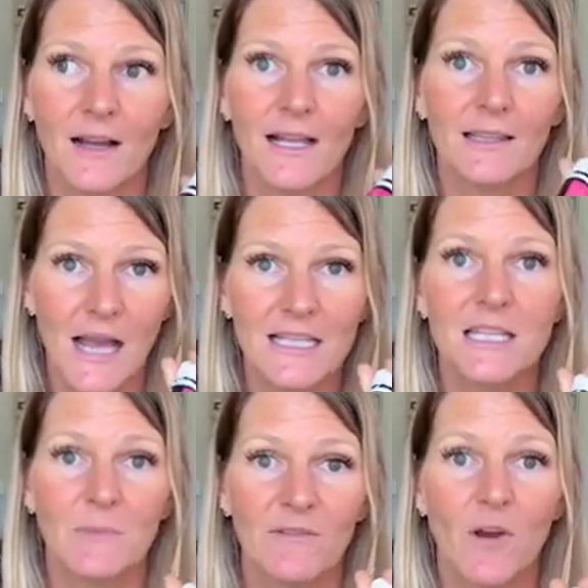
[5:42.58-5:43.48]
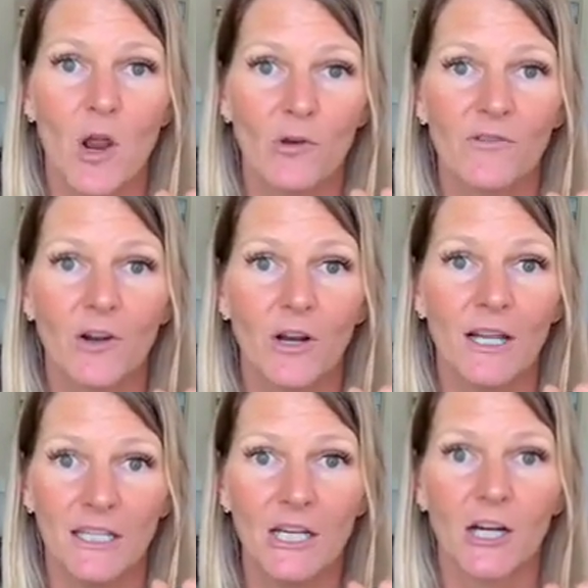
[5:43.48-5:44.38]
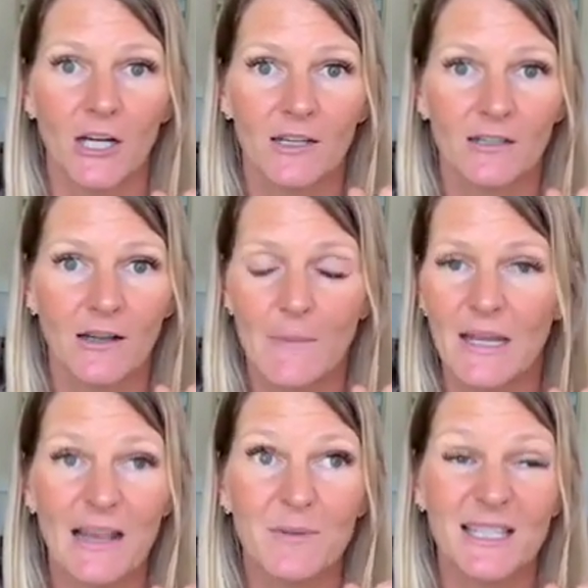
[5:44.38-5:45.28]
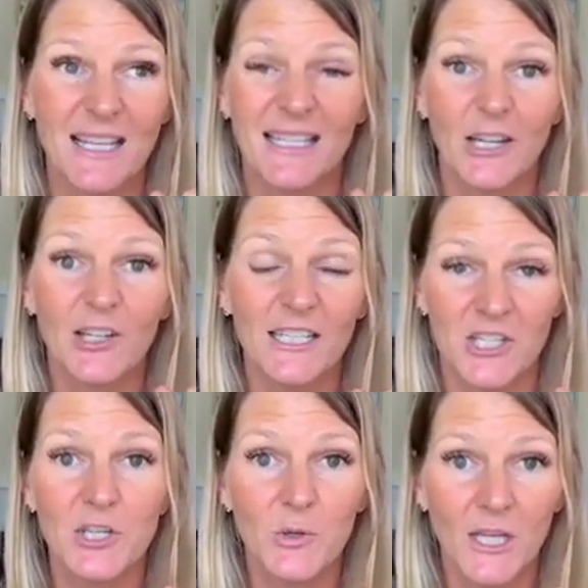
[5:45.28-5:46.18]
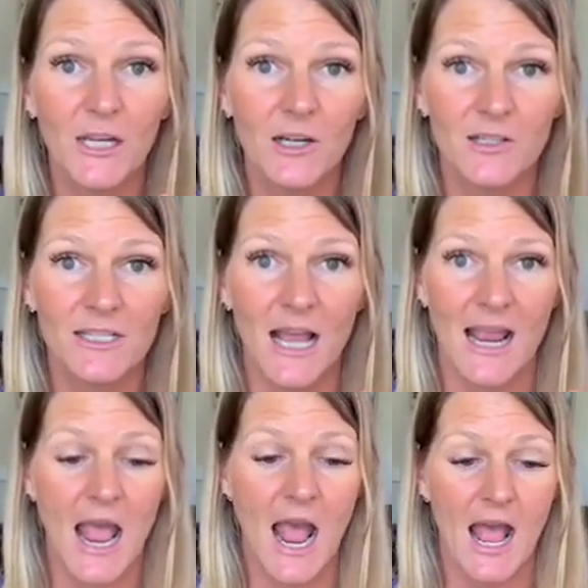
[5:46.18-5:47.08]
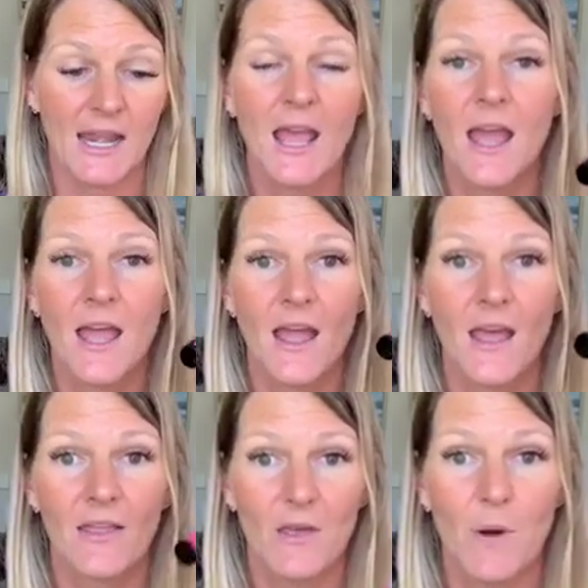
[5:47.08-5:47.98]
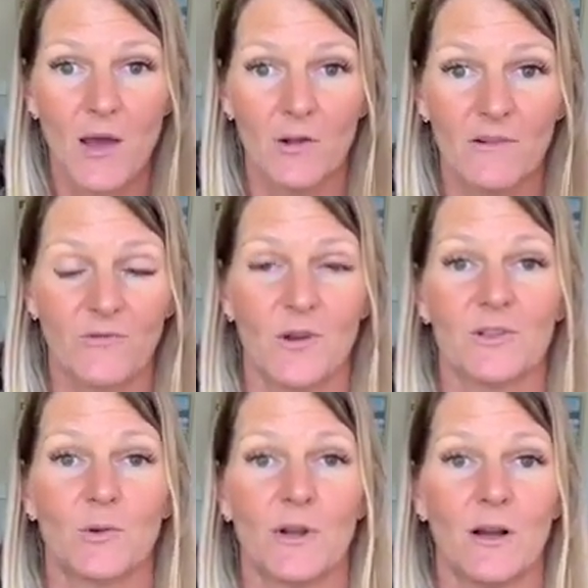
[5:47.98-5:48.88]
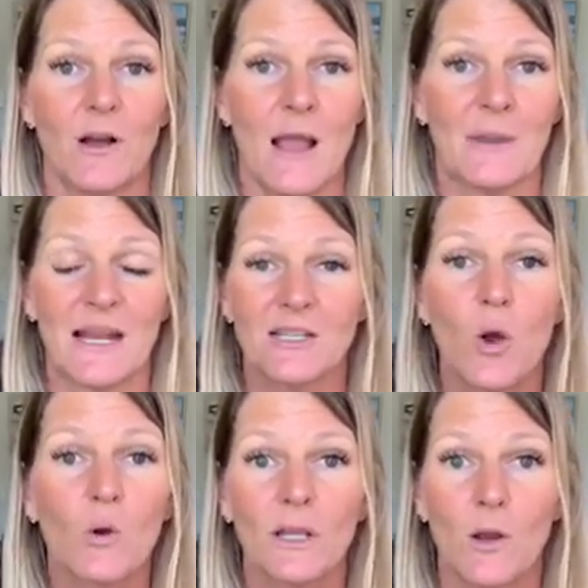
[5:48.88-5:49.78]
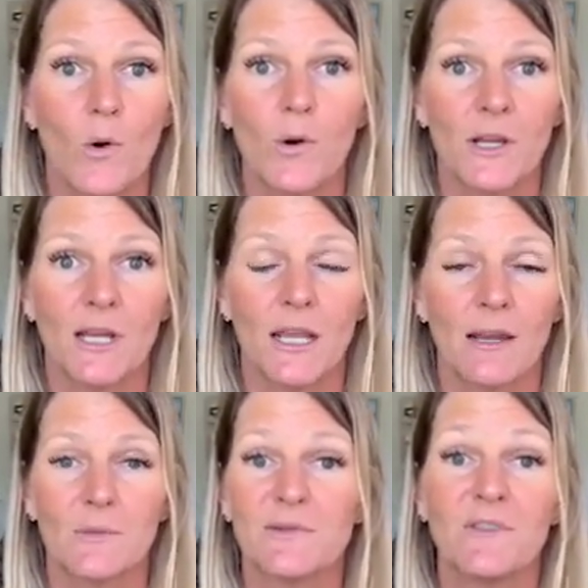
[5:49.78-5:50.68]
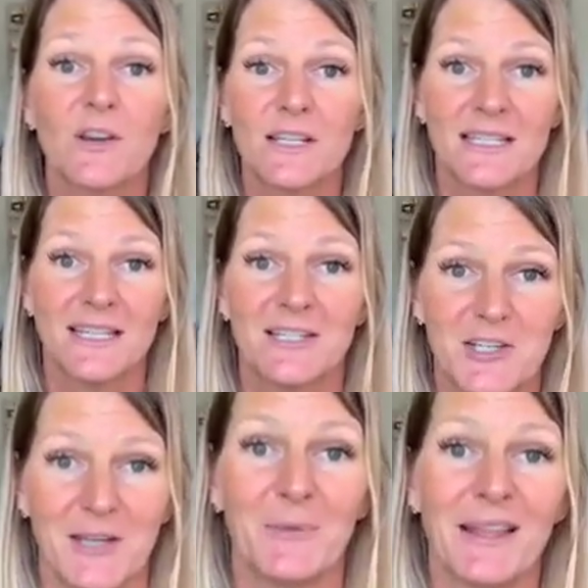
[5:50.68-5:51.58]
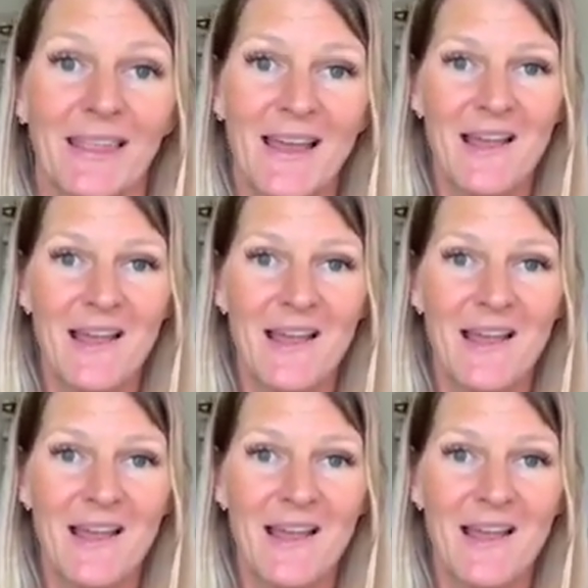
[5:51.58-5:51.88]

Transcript: it lasted me for over a year. I mean, it was like nearly 2 years I had the bottle of rose oil. I mean, I totally hoarded it and was very stingy with